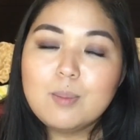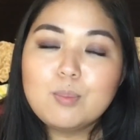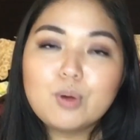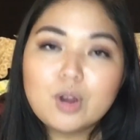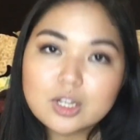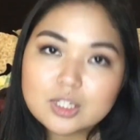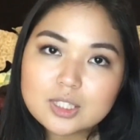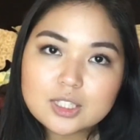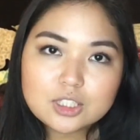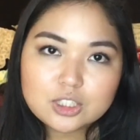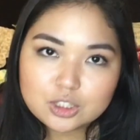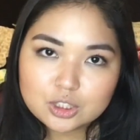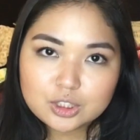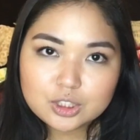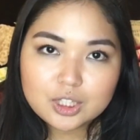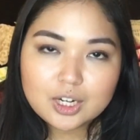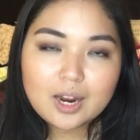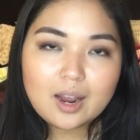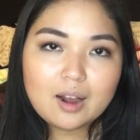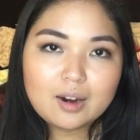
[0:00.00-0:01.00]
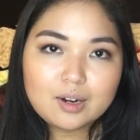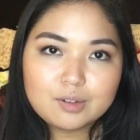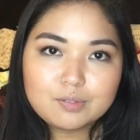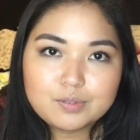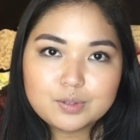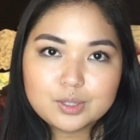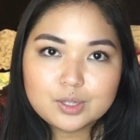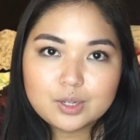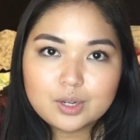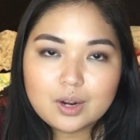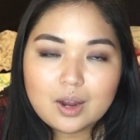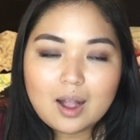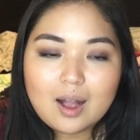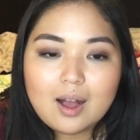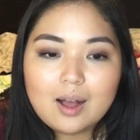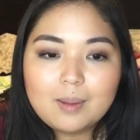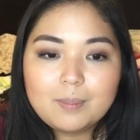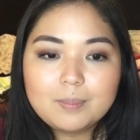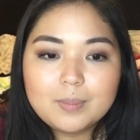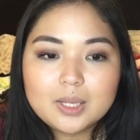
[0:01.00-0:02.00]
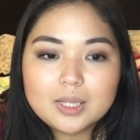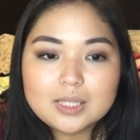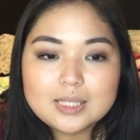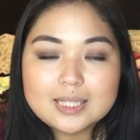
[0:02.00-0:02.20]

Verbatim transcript: processed sugar out of your um,